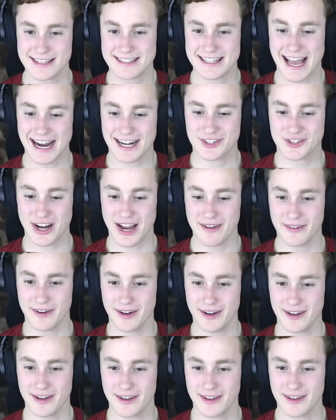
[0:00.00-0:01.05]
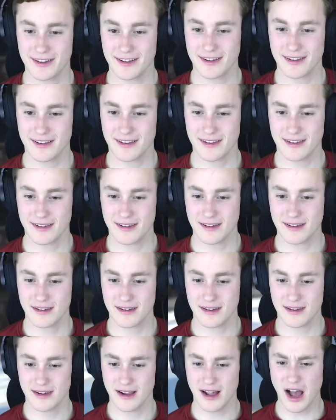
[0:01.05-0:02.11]
Zack driver.
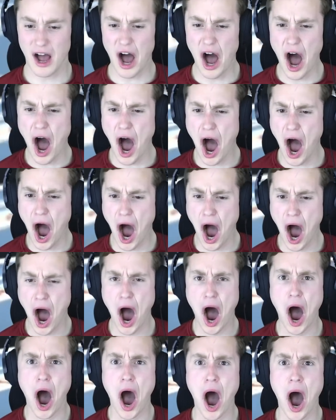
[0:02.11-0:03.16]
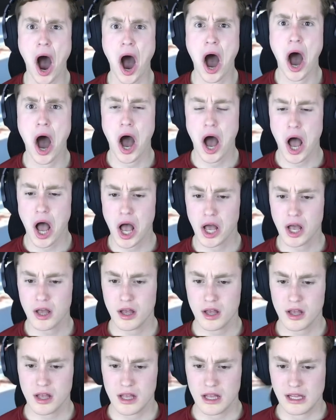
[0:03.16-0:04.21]
Oh!
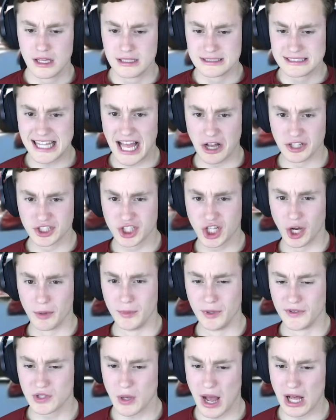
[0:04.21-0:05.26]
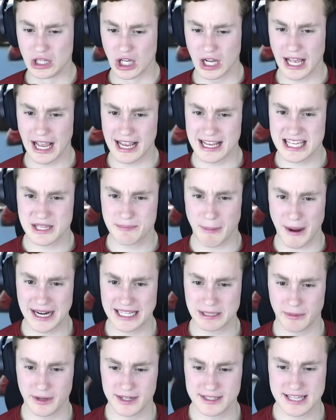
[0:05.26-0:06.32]
That was a good move as well. Look at how he spiked
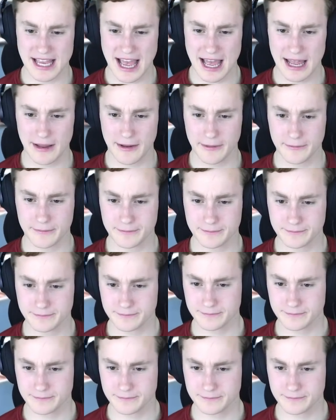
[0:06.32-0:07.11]
him on his head.